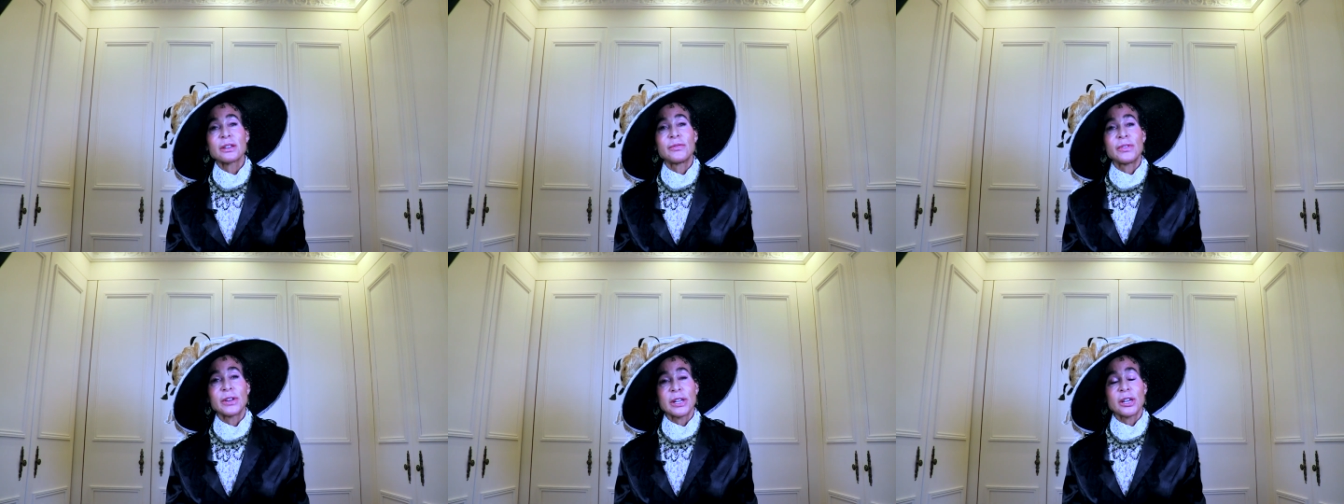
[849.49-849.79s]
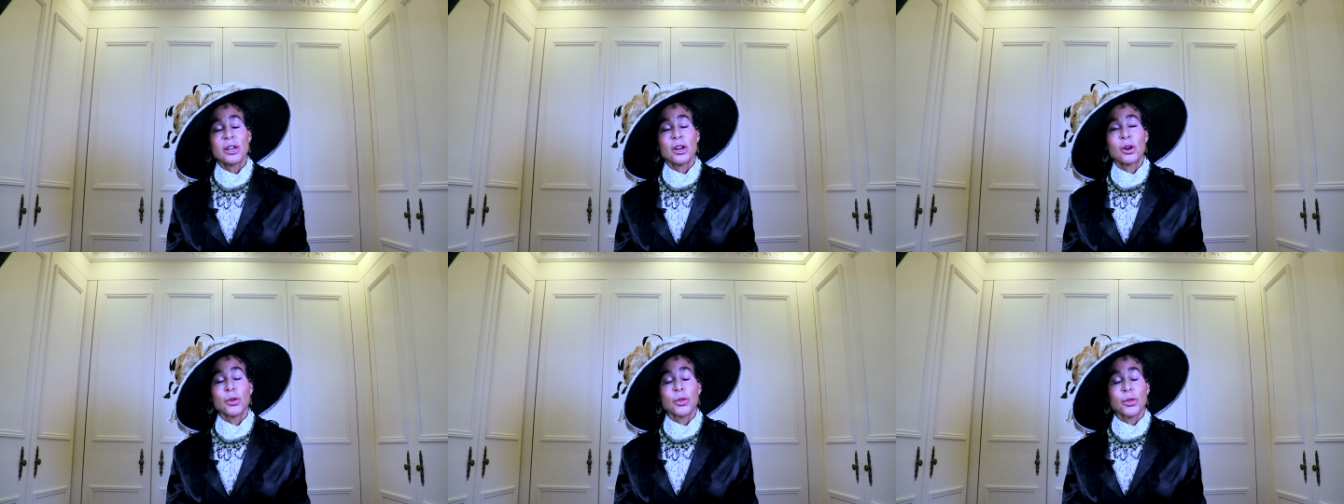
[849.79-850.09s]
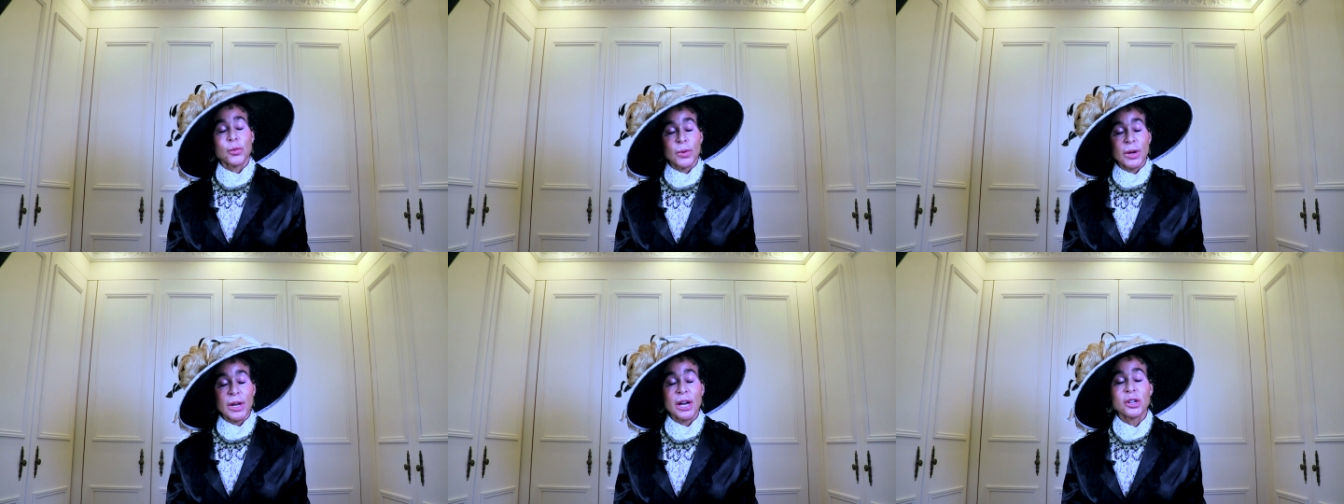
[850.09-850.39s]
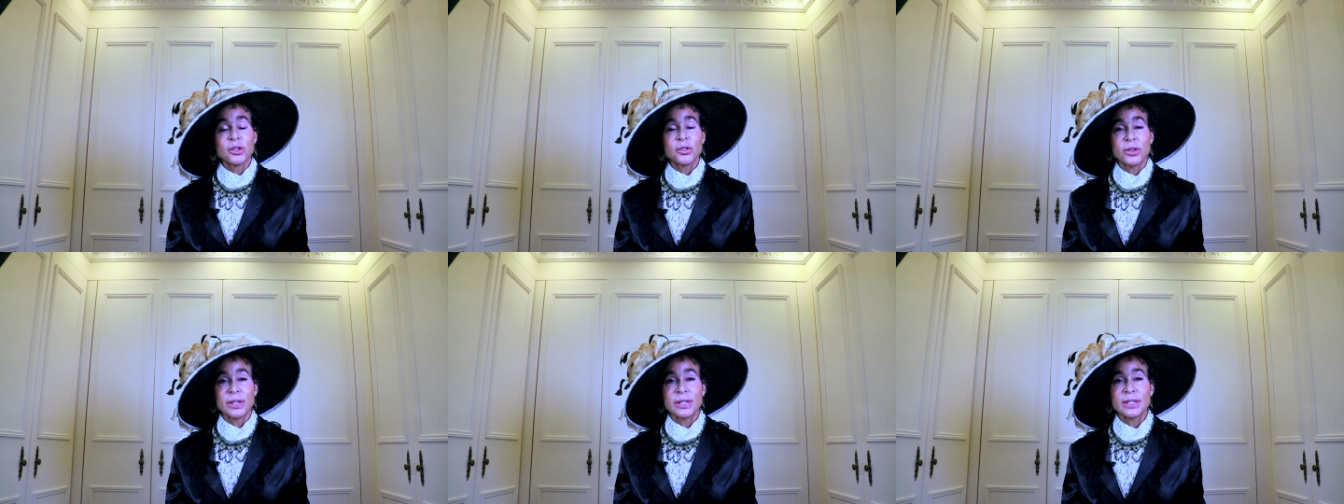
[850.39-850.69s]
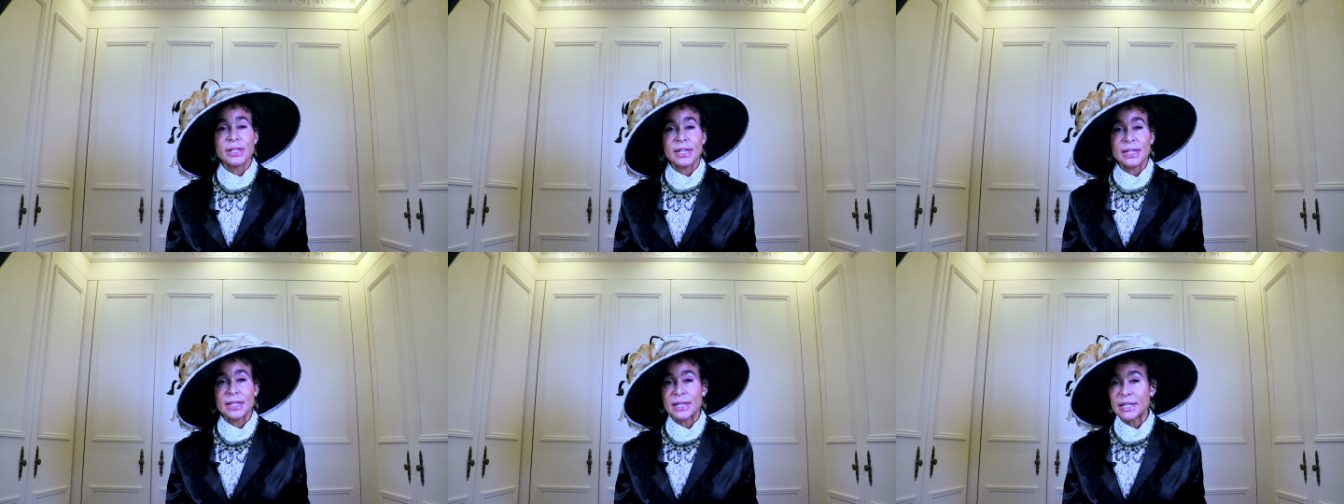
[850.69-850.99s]
to video
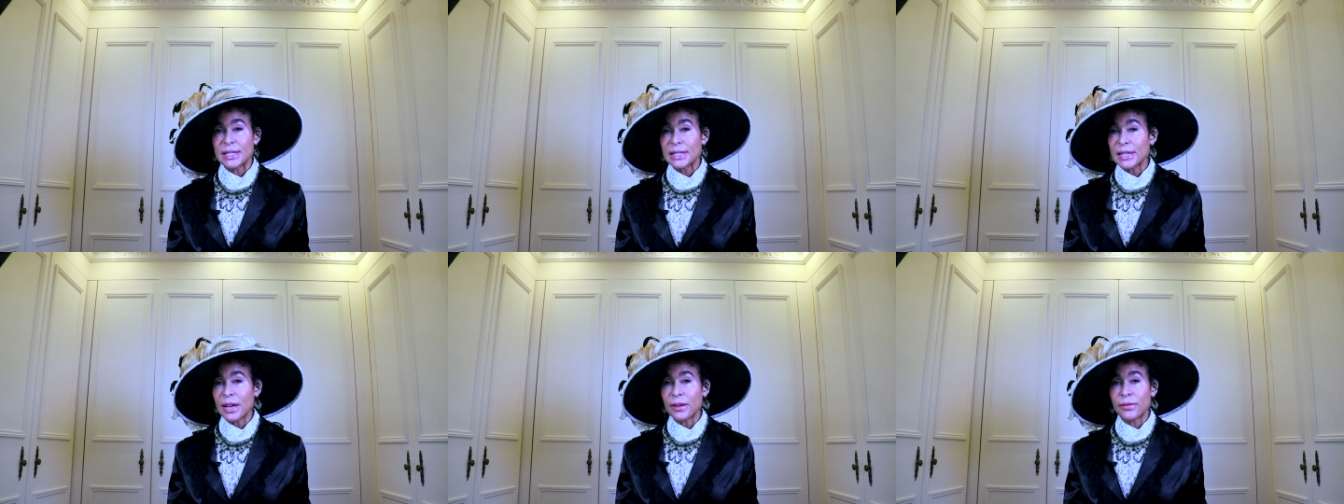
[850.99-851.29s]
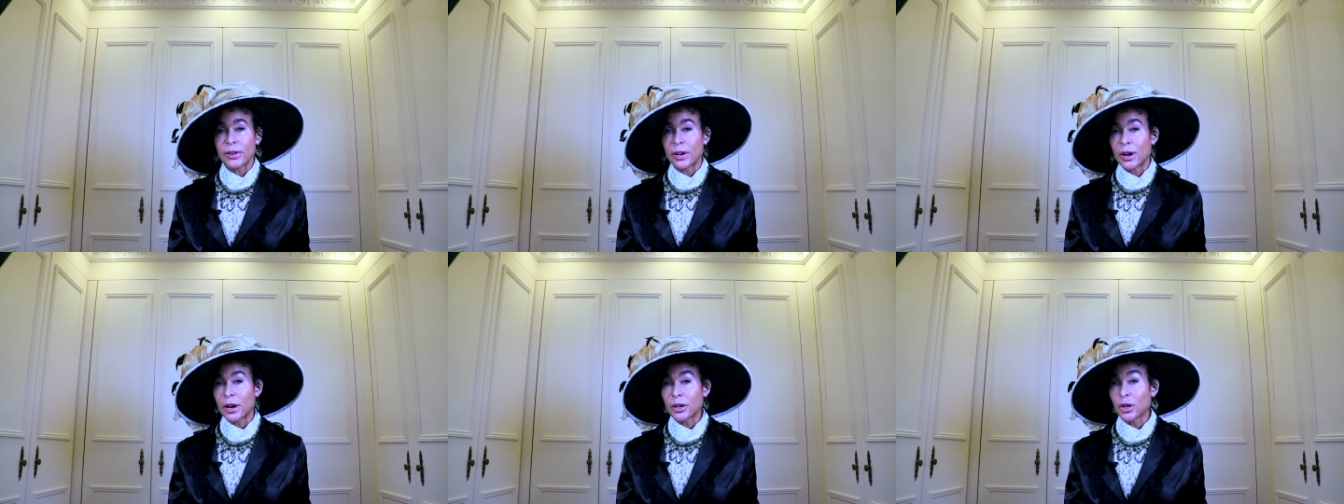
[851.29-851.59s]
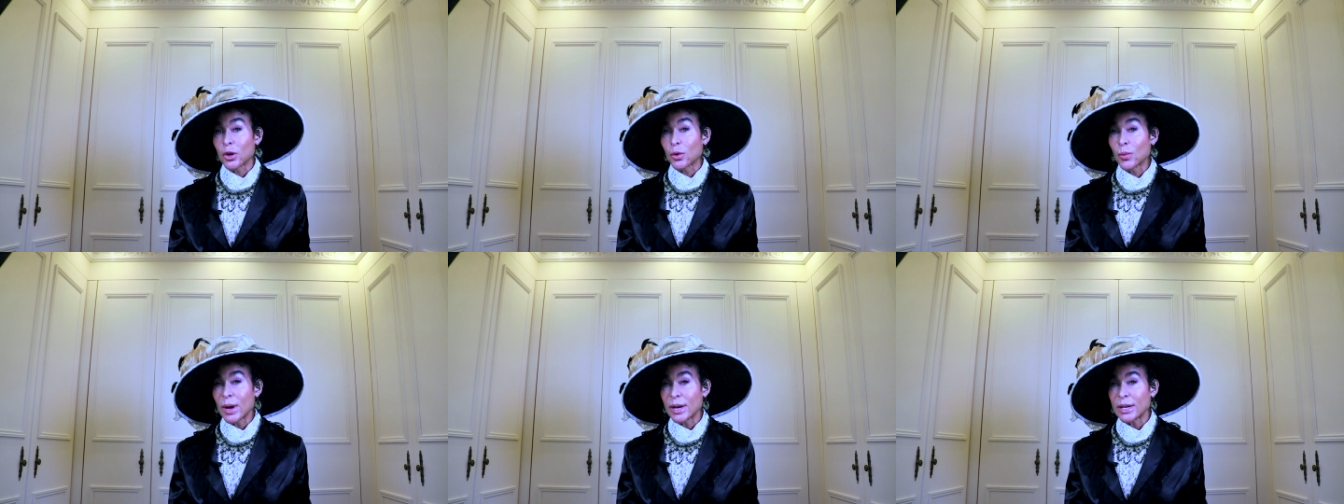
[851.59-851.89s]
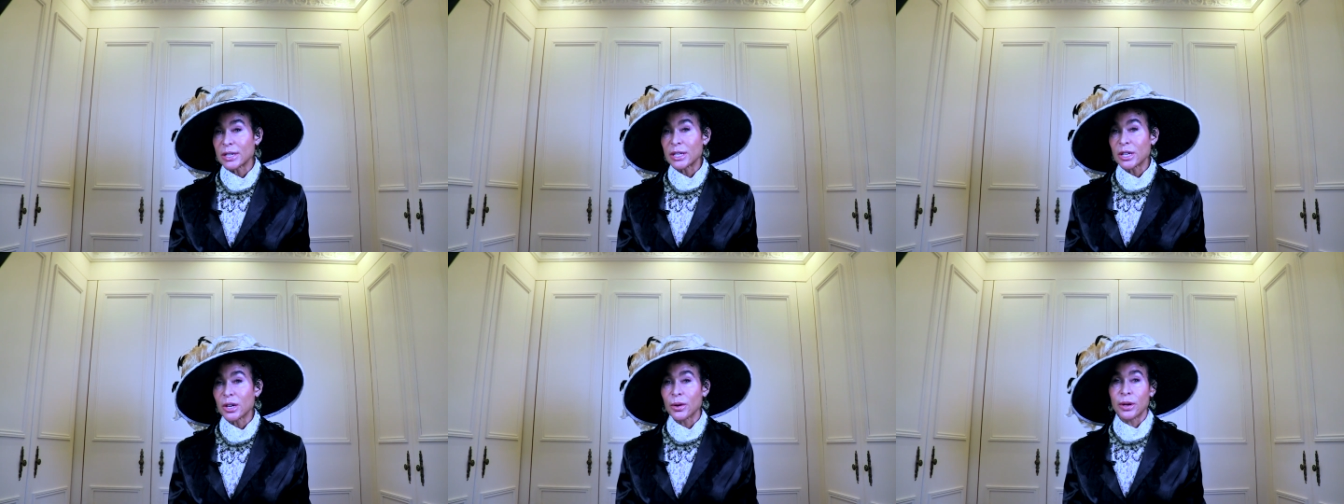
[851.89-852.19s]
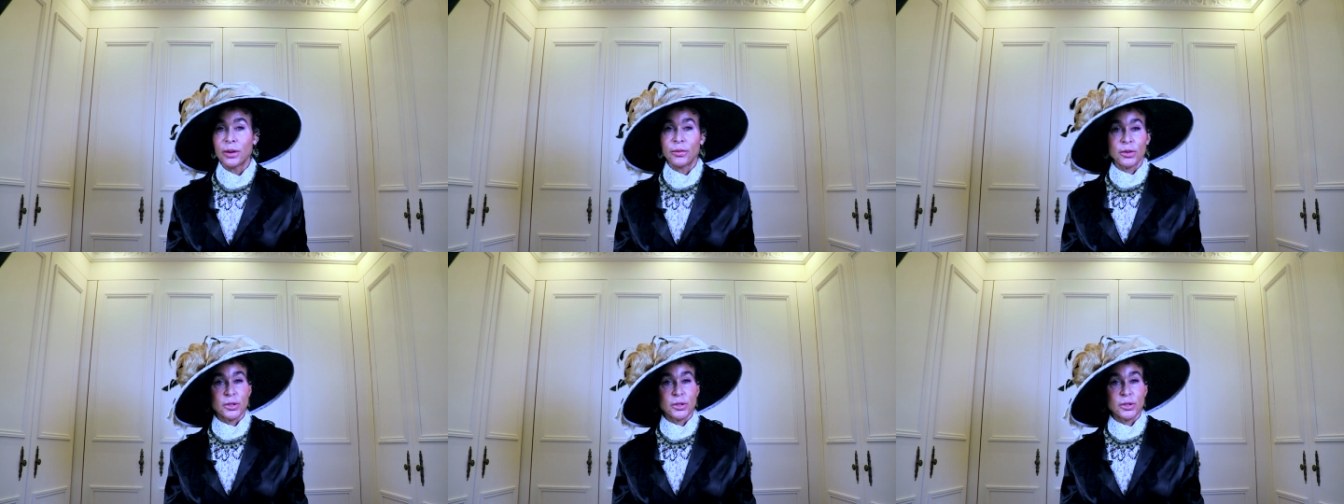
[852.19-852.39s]
367 on hereditary